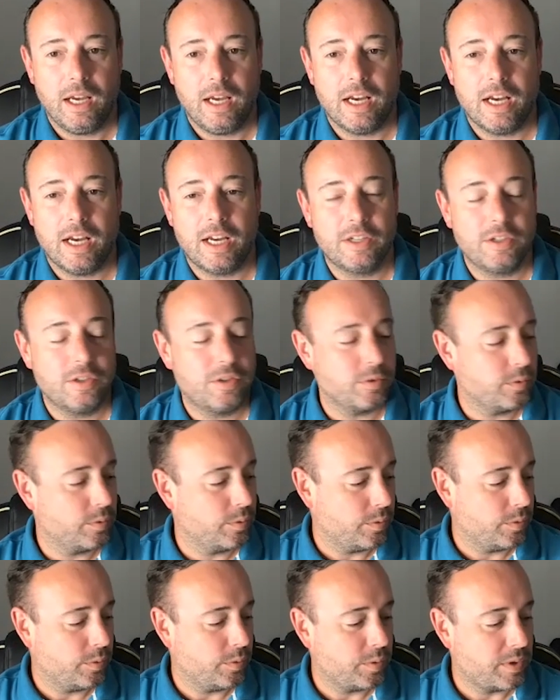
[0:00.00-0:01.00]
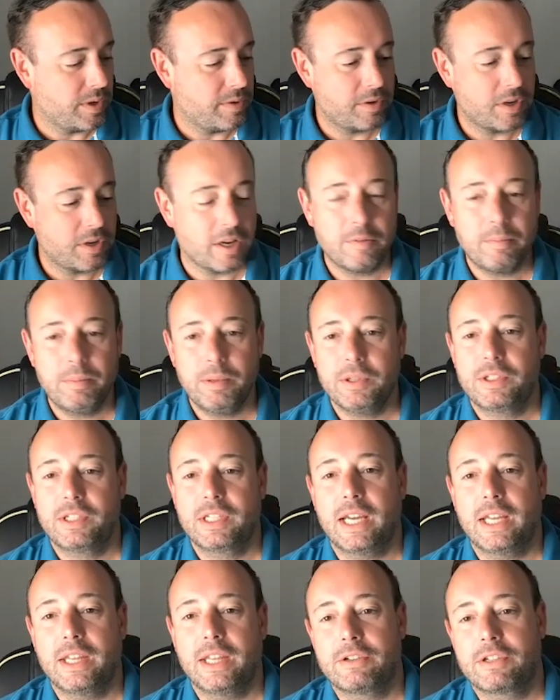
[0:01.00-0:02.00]
And we've kind of put
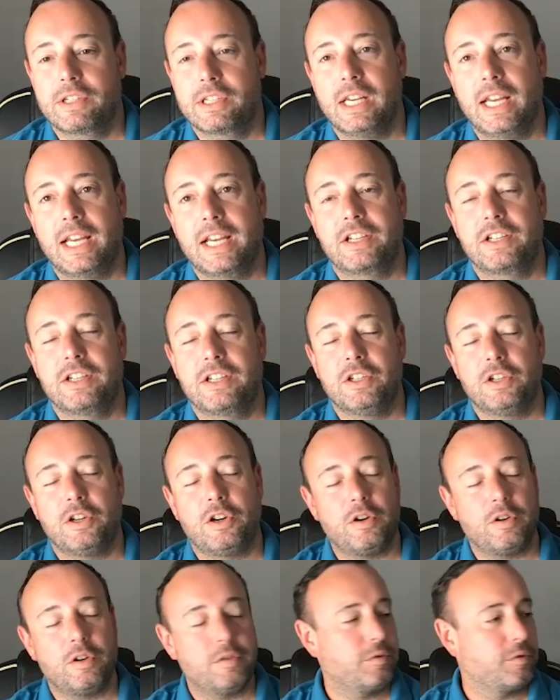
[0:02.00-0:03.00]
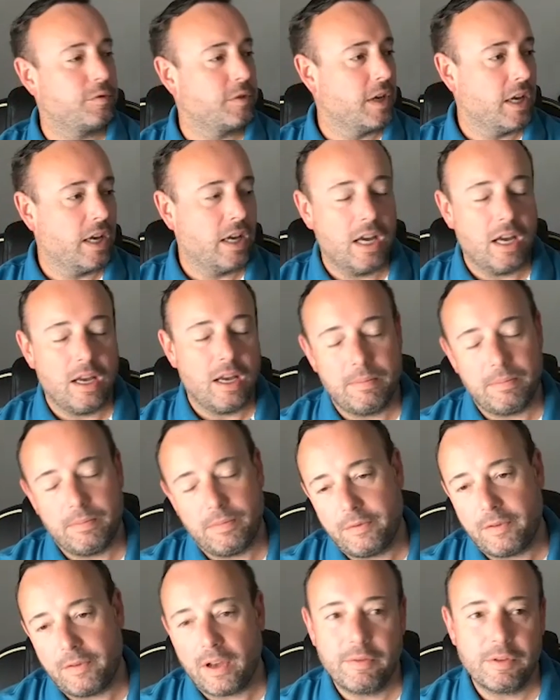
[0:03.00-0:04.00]
together a selection of
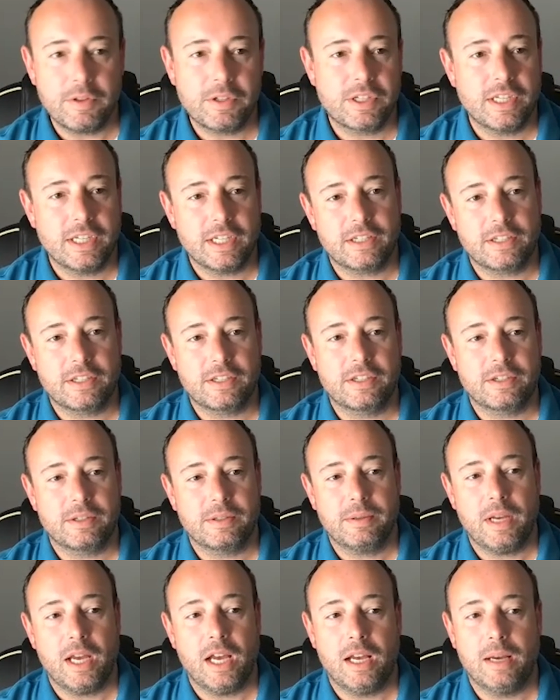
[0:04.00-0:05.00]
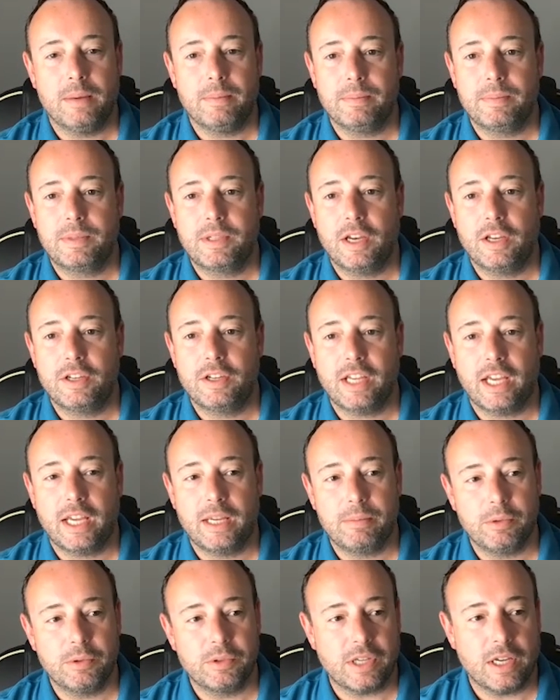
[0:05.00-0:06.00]
5 or 6
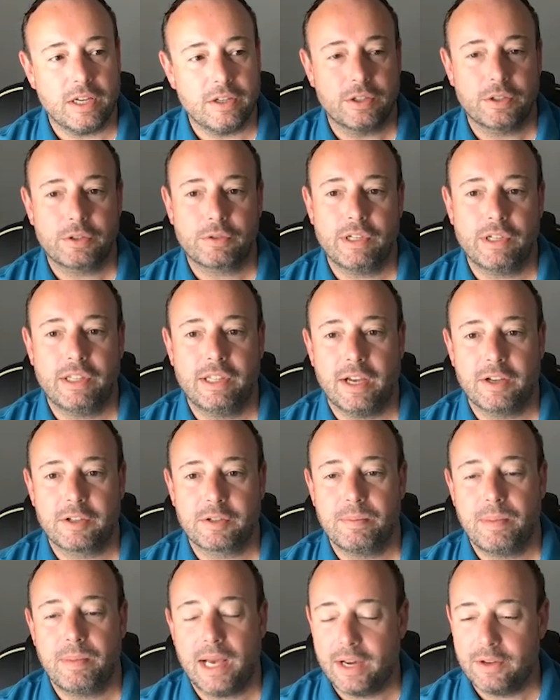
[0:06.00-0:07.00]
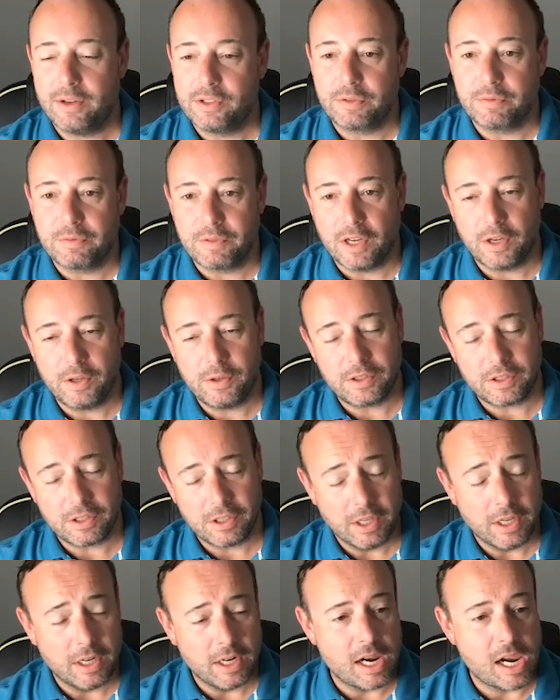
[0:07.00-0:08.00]
turntables under £3,000 of note.
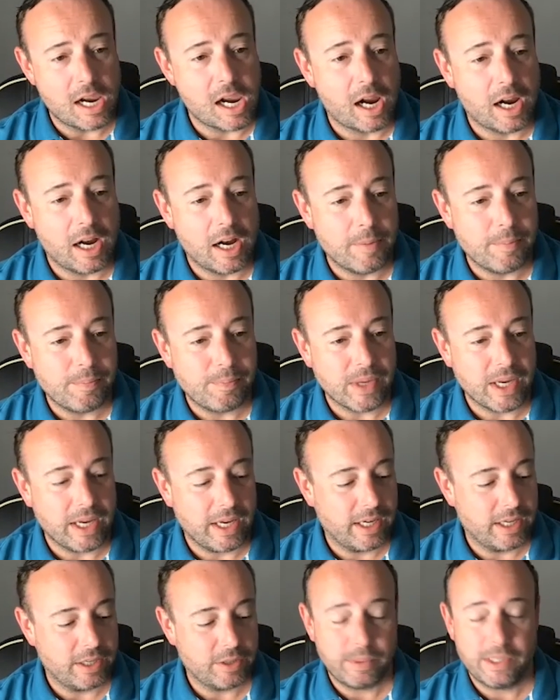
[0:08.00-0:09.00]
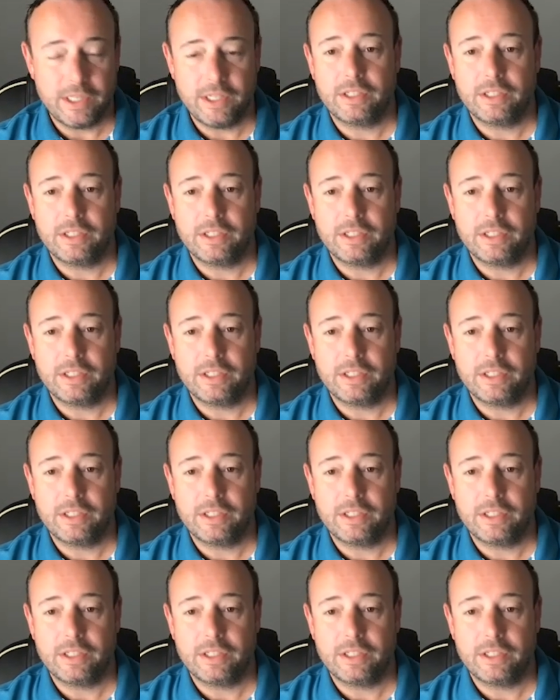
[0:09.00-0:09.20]
And we're